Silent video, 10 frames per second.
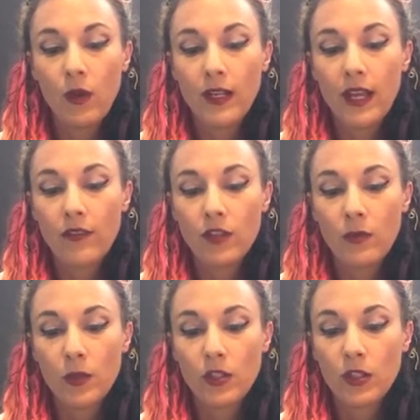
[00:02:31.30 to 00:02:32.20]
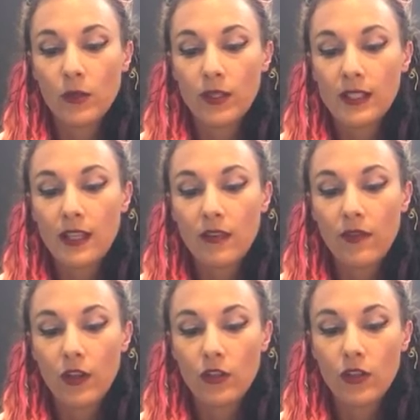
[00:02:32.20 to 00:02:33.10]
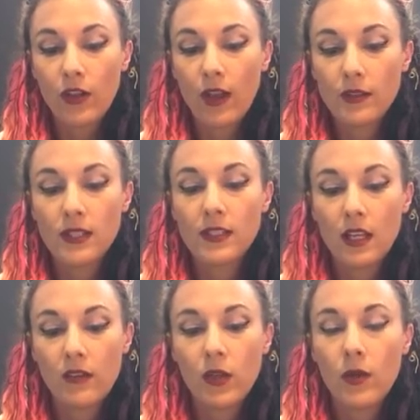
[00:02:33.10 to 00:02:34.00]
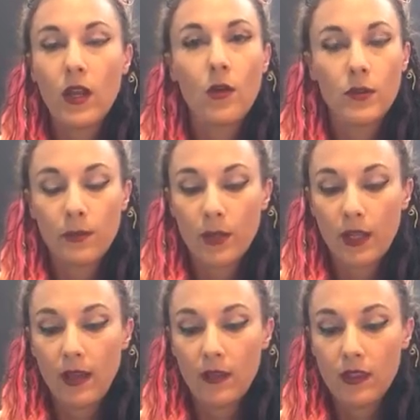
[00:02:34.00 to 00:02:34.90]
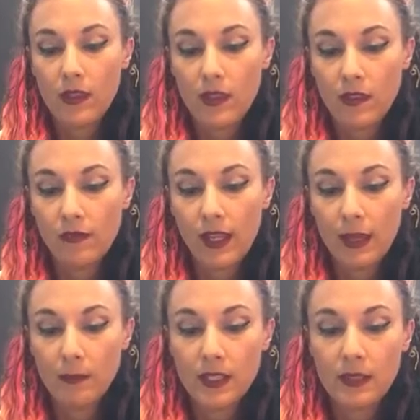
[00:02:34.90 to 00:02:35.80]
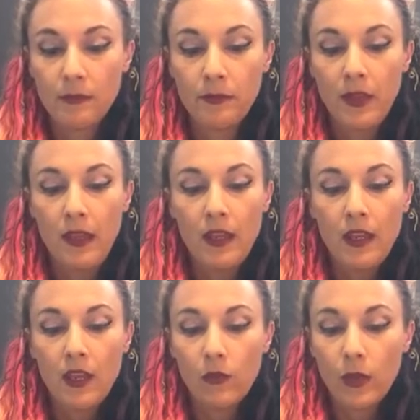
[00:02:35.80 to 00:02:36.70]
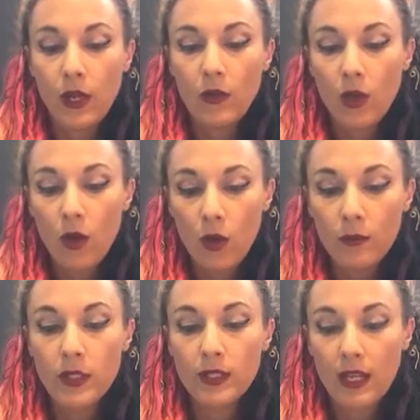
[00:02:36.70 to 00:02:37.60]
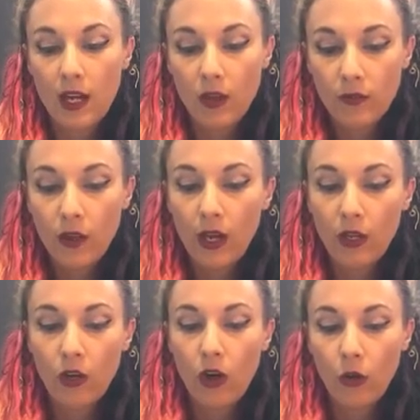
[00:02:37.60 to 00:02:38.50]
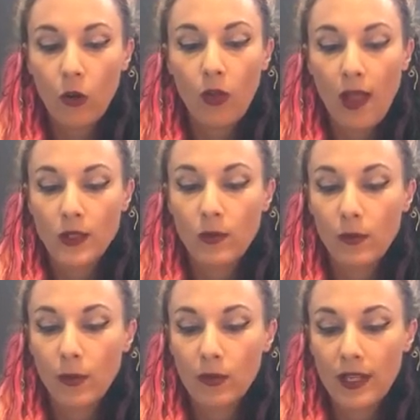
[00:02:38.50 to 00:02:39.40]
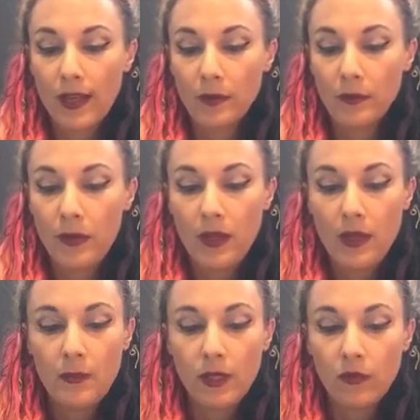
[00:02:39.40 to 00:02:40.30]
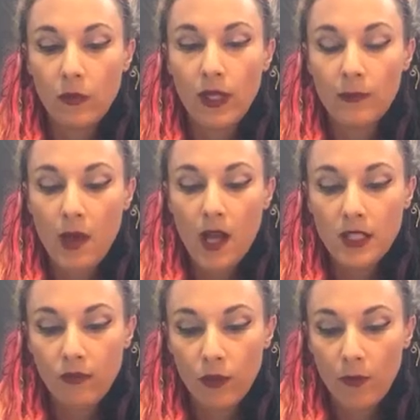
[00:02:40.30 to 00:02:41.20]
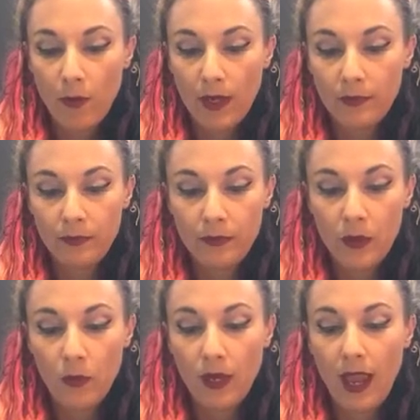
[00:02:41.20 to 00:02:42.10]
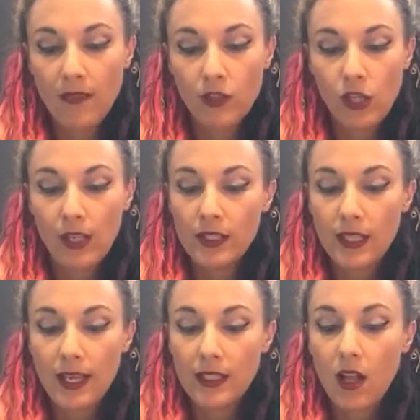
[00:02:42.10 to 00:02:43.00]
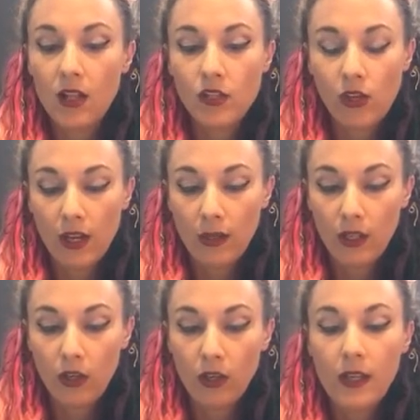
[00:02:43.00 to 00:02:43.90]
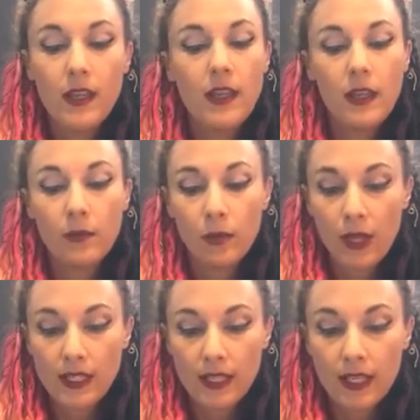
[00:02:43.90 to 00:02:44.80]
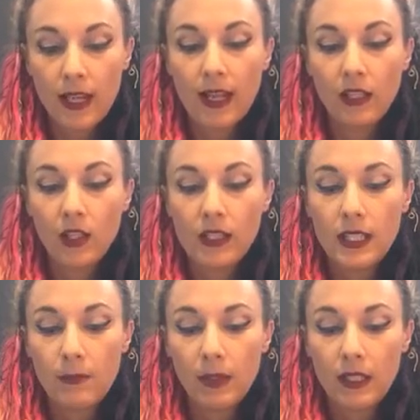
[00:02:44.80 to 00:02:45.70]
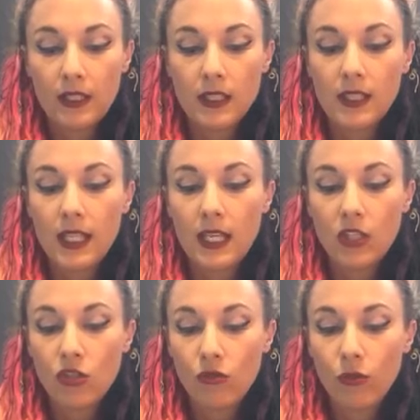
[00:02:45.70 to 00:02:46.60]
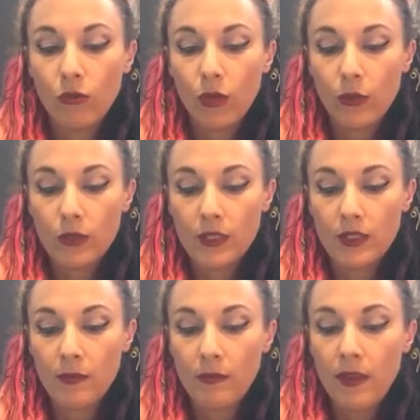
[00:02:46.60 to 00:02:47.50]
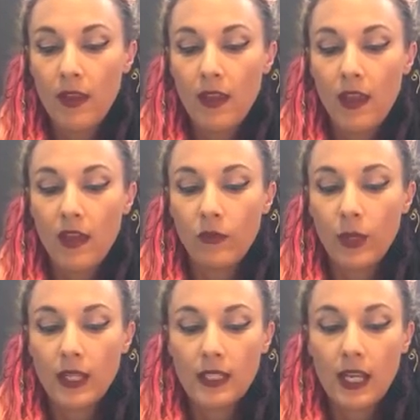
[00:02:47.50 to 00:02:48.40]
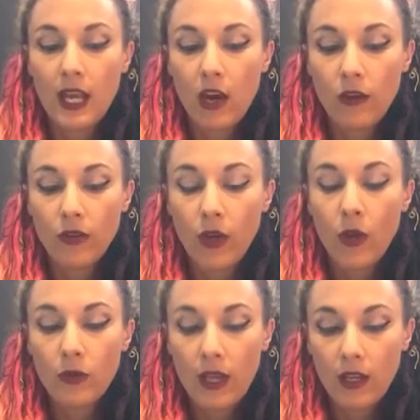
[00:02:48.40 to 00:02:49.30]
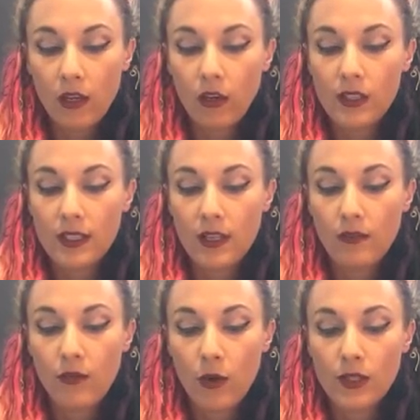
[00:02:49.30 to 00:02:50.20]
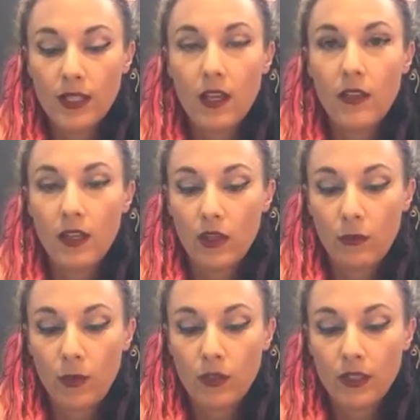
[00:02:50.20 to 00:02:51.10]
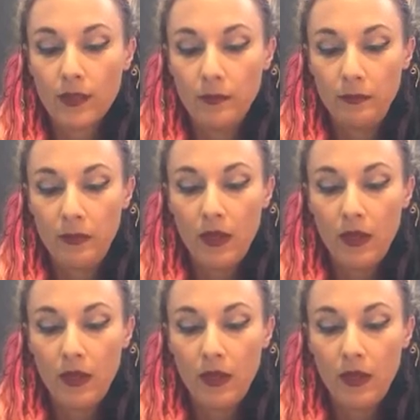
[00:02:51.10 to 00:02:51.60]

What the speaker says: running after the person who has set the fire to their house instead of going home to put out the flames. If we don't go home to take care of our anger, our whole house will burn down. But if we can pause for a moment, we have a chance to acknowledge our anger, embrace it, and look deeply to see its true roots. If we can take care of our own anger instead of focusing on the other person,